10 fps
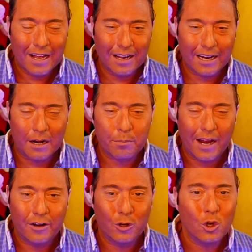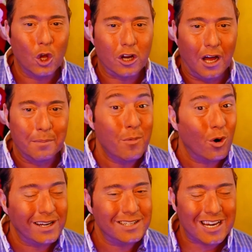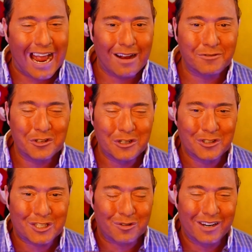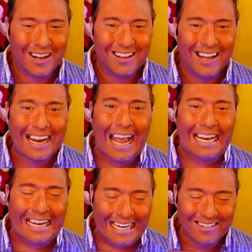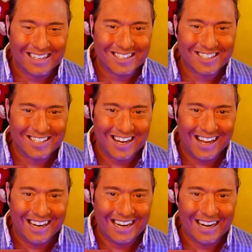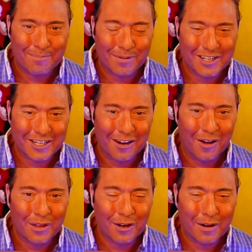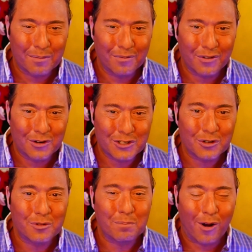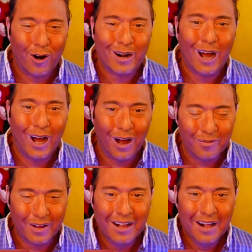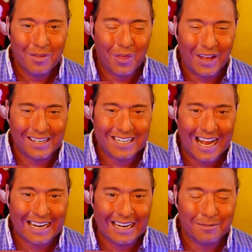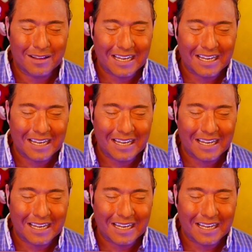LA got a brand new look on mornings, afternoons, 3 o'clock, and evenings tonight, and I appreciate all the incredible viewers who were part of the think tank